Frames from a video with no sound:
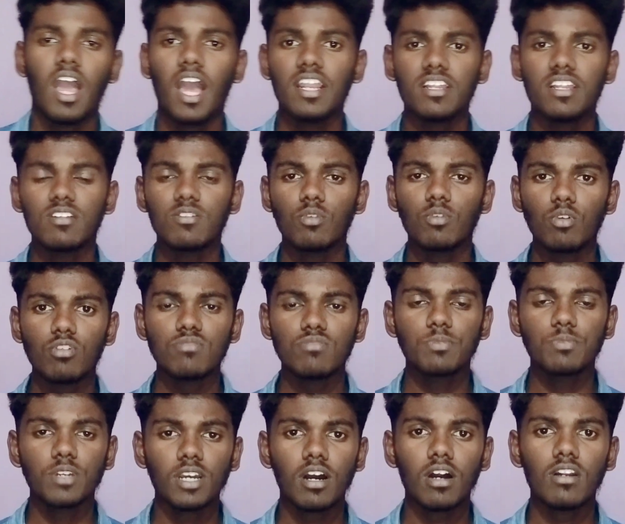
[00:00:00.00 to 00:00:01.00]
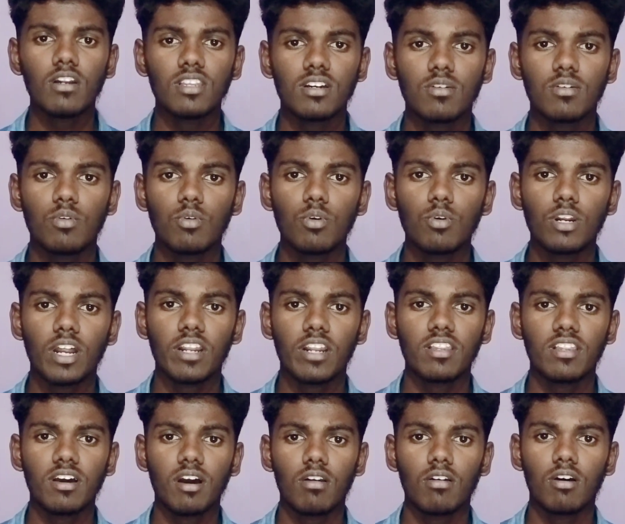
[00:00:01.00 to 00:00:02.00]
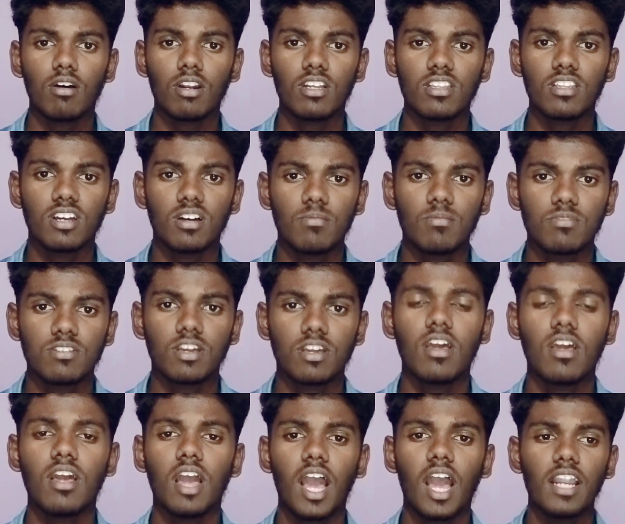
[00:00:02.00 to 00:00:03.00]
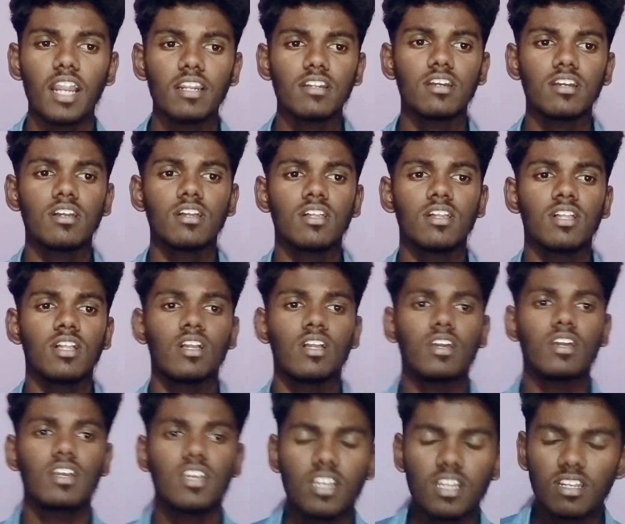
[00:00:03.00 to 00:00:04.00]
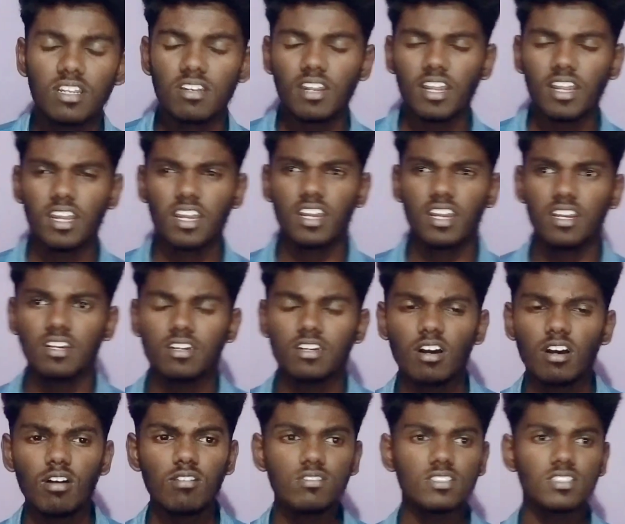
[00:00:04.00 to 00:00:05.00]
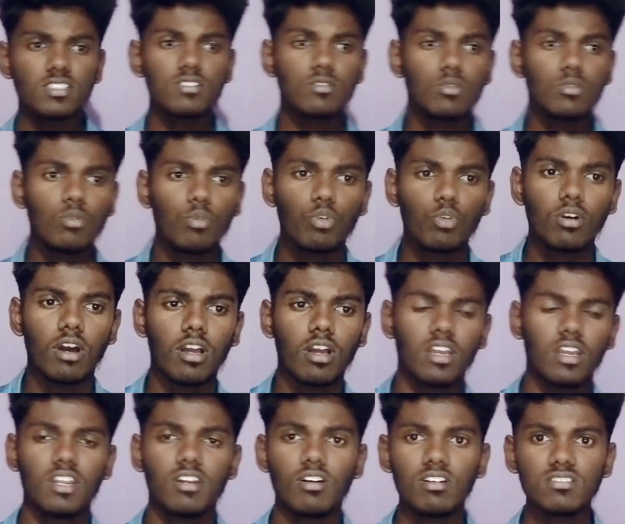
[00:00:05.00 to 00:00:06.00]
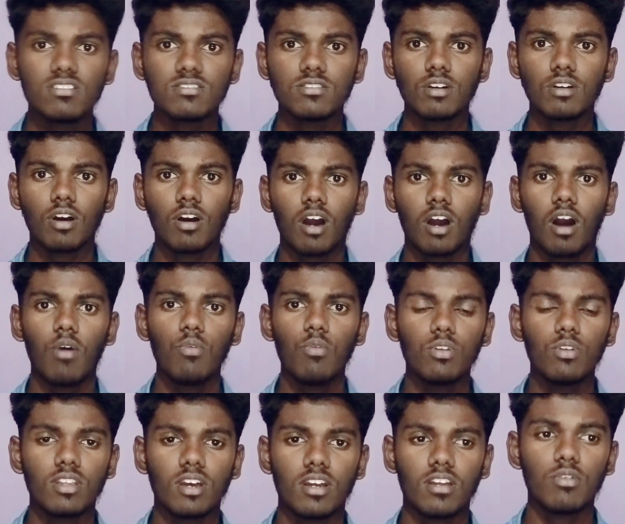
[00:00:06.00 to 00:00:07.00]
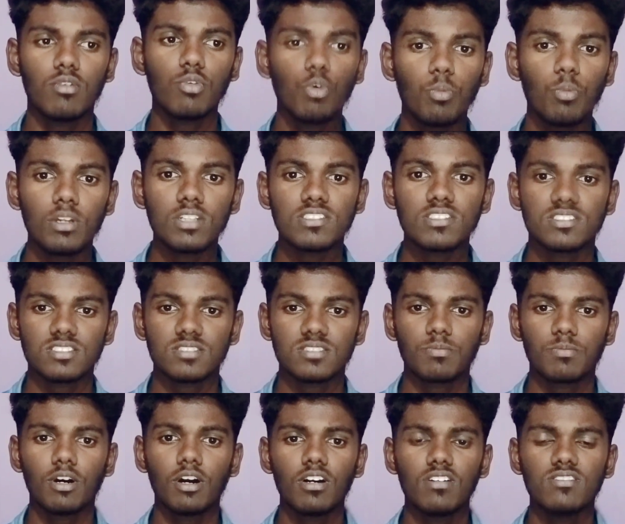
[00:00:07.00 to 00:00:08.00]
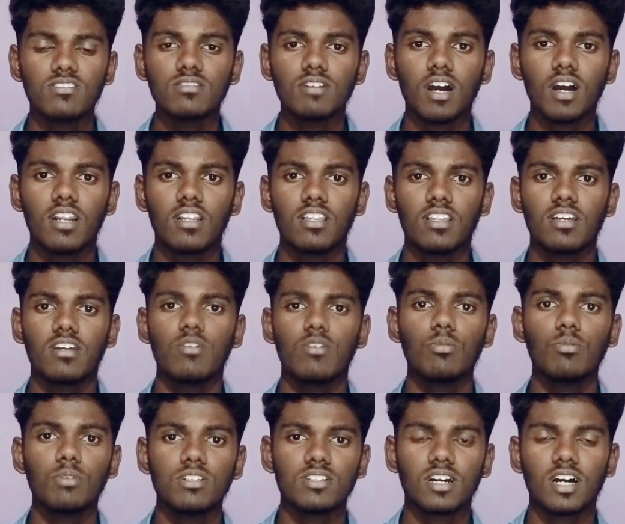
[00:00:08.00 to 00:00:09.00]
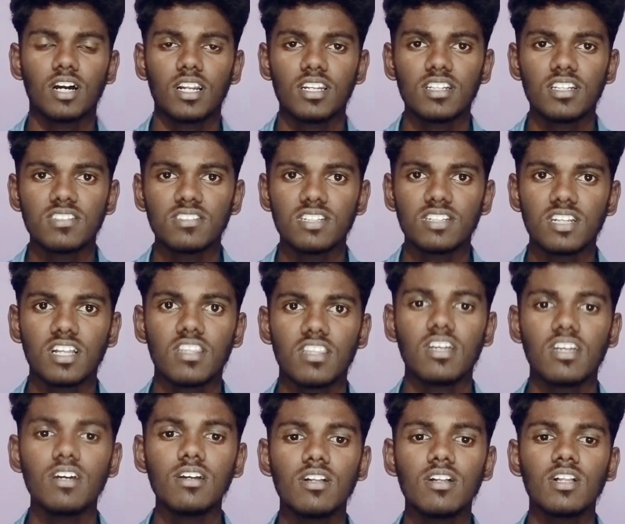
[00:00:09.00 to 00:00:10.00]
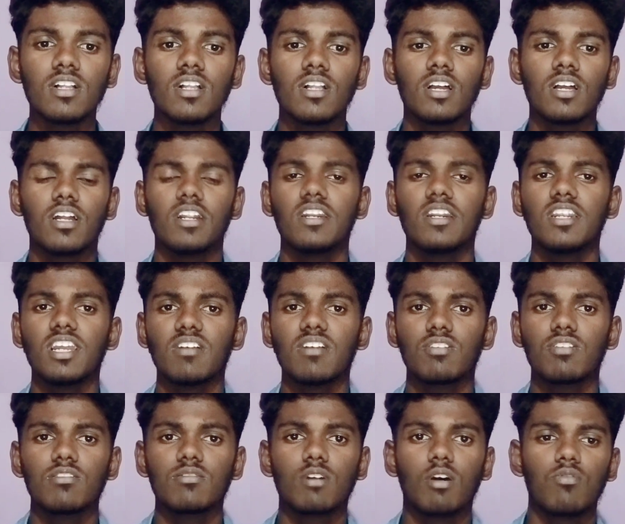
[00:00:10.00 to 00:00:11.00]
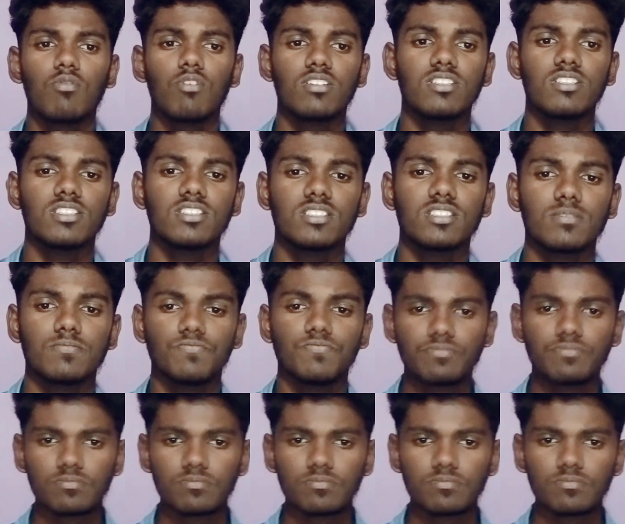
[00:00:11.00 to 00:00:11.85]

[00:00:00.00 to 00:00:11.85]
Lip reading: And it goes beyond the code and the algorithms. And it delves into how the humans perceive and the humans understand and interact with the software system.